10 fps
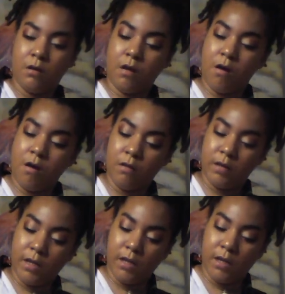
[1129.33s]
all
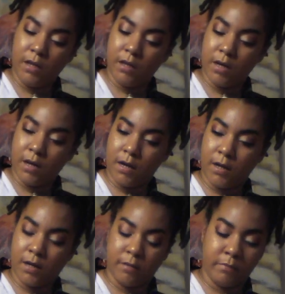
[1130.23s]
in
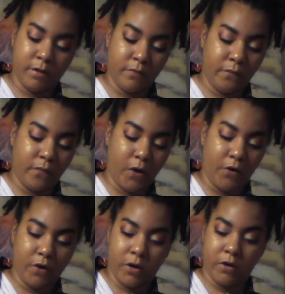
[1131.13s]

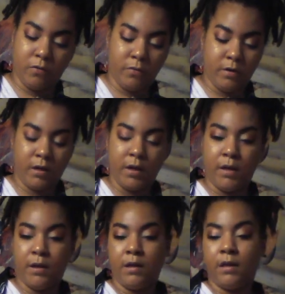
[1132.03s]
Virgo,
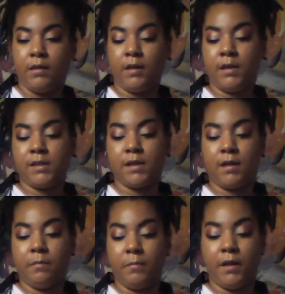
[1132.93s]
it's
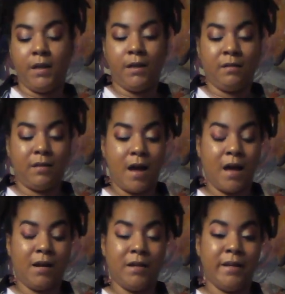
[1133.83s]
gonna be
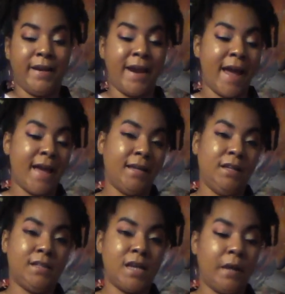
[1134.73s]
kind of a
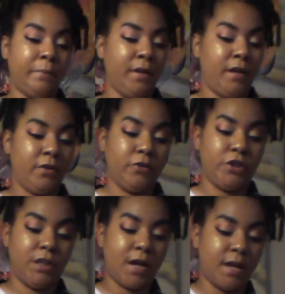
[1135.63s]
nagging type of
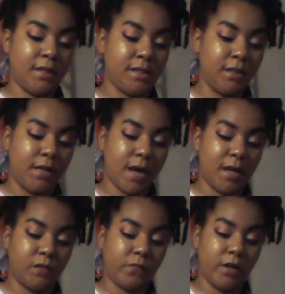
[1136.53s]
energy, honestly,
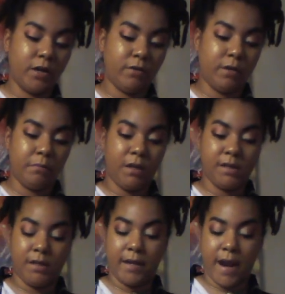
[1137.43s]
guys. Virgo can
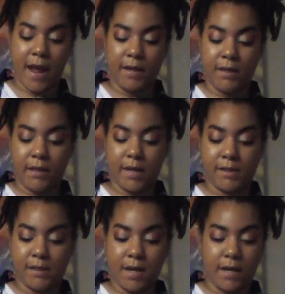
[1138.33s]
be nagging
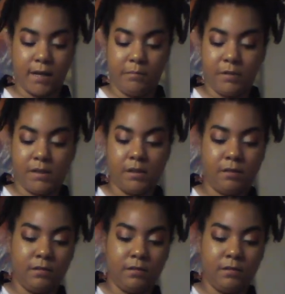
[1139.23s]
at times.